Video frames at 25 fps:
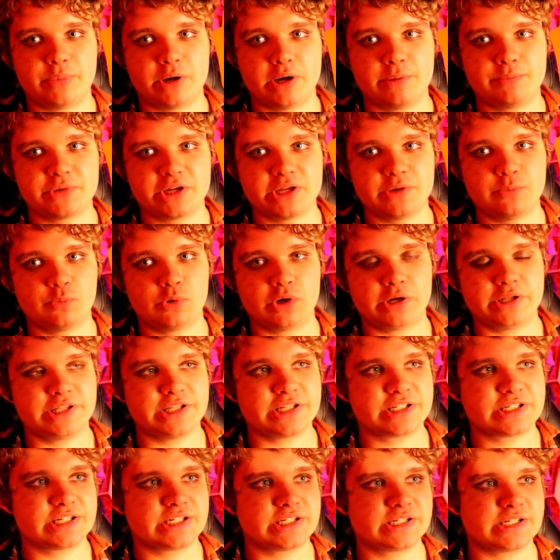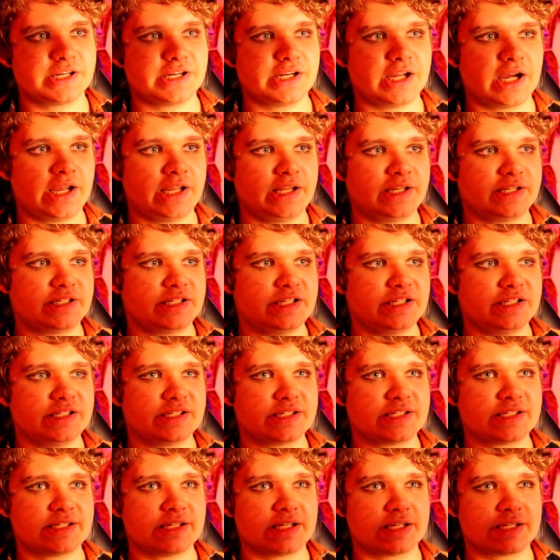pumpkin one. This is a
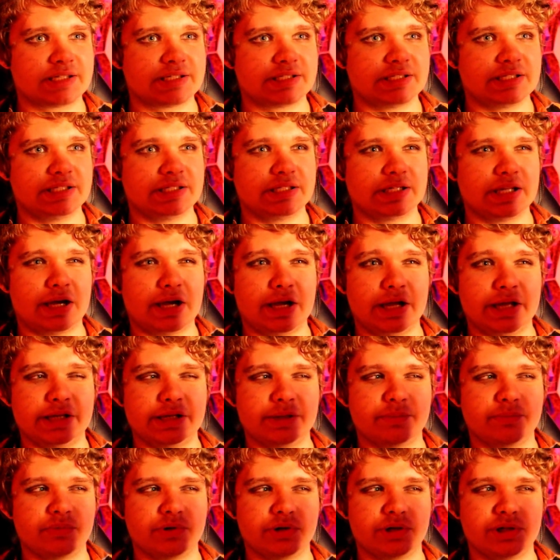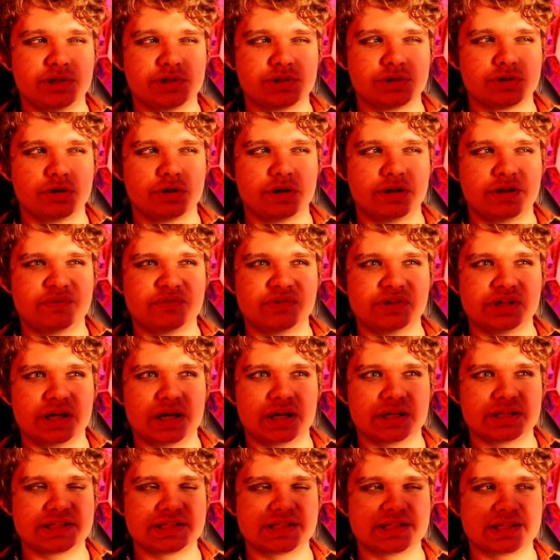1969, I'm pretty sure, if
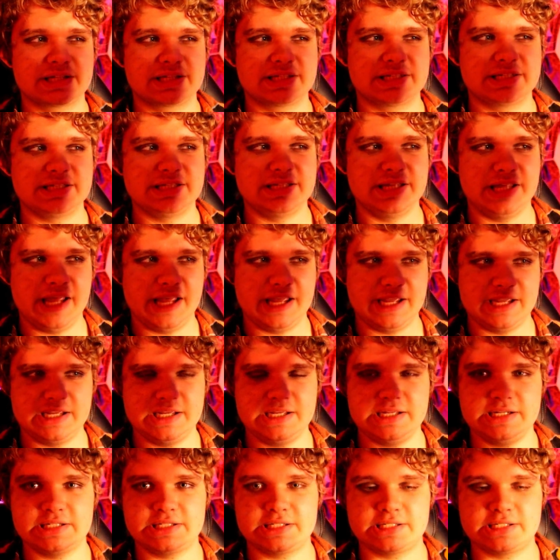not 68,